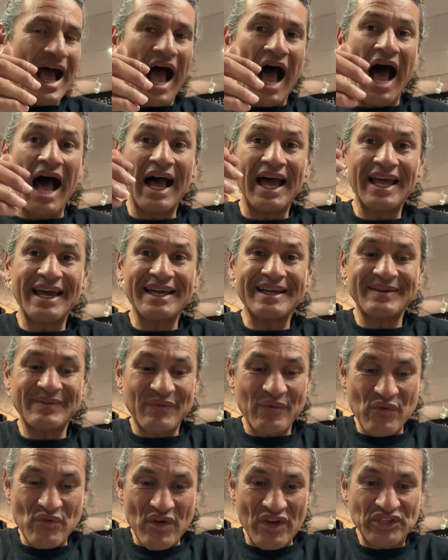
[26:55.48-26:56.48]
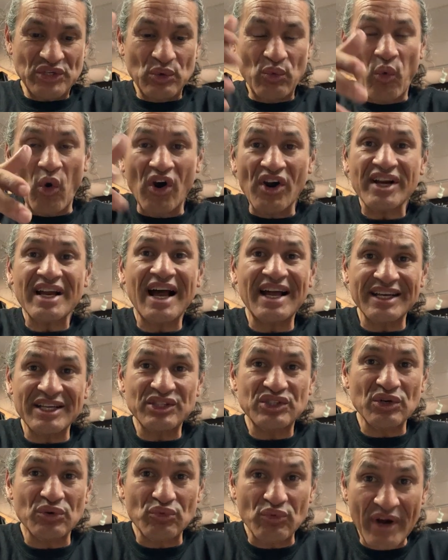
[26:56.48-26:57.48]
You work on a
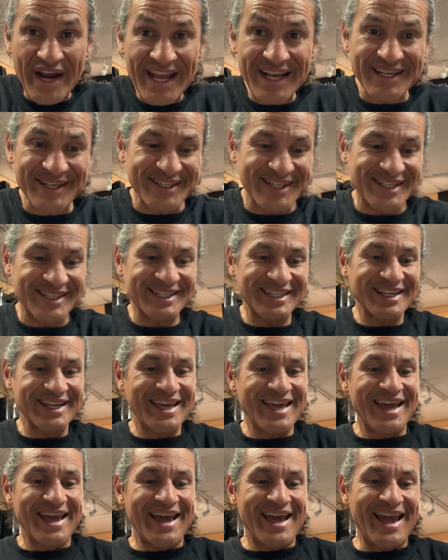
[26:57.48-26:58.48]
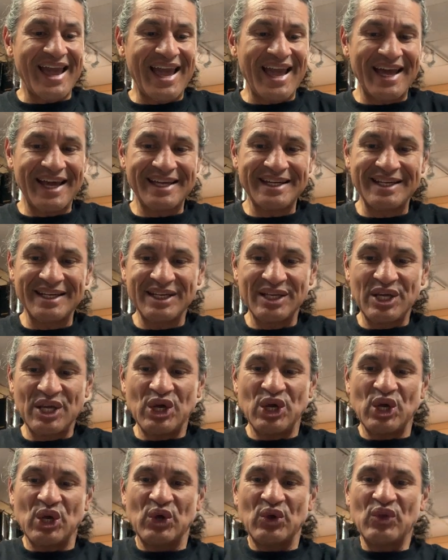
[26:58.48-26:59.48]
derailleur and
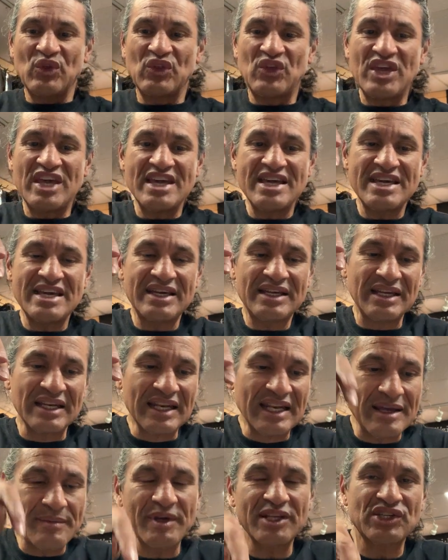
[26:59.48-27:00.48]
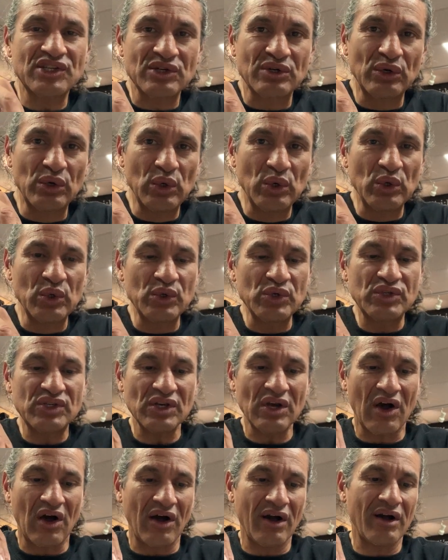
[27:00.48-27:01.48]
the limit screws
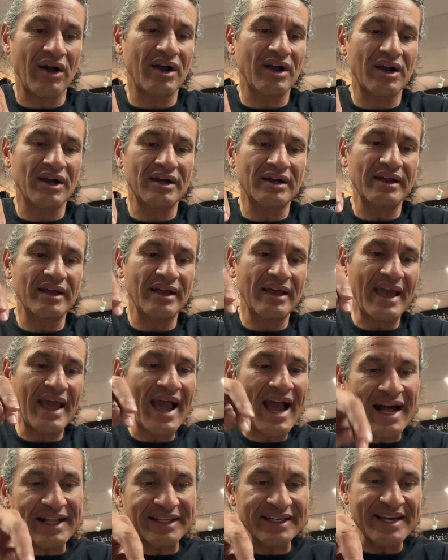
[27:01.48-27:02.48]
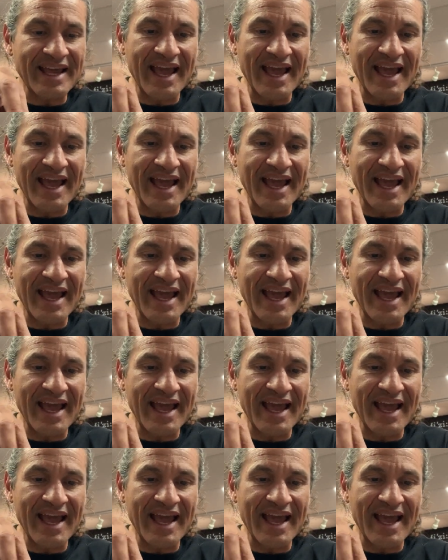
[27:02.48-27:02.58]
are Allen